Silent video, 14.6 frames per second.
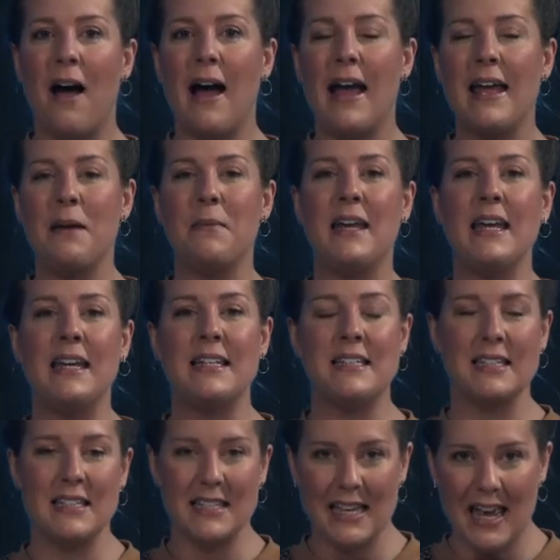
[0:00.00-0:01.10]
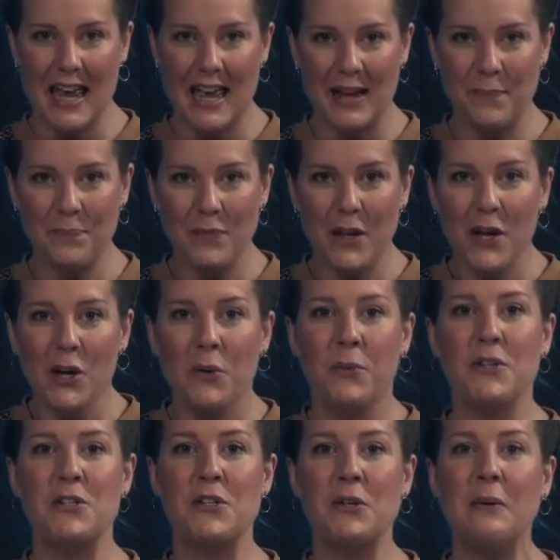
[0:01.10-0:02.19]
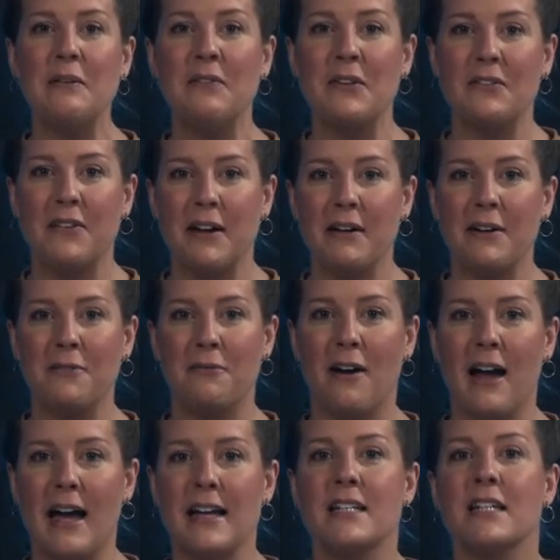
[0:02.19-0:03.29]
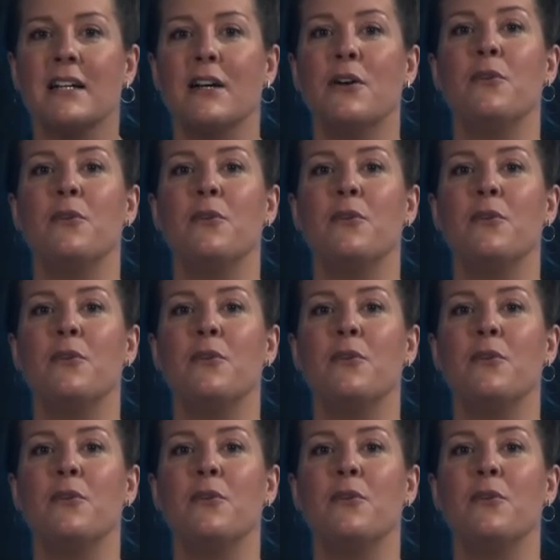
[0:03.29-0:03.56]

I am here today with two of the very right